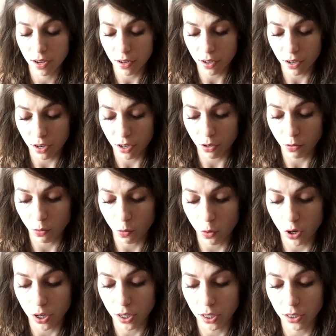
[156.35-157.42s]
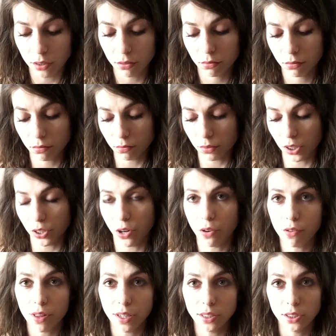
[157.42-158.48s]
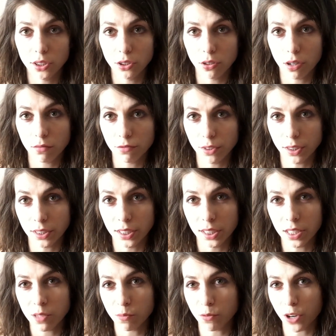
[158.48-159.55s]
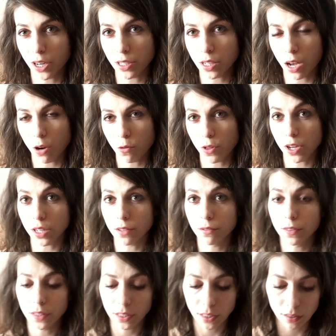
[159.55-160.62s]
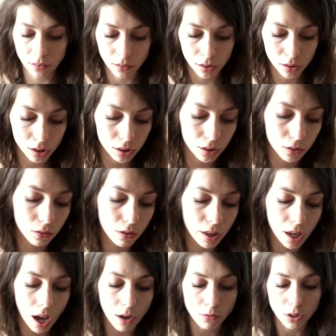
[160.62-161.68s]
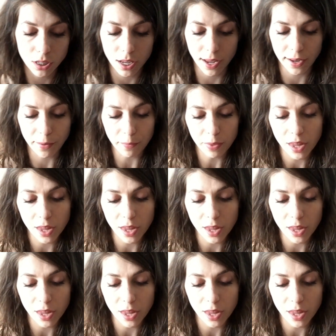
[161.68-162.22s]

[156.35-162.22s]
uh, or you know, they do not really express how they are feeling to the outside.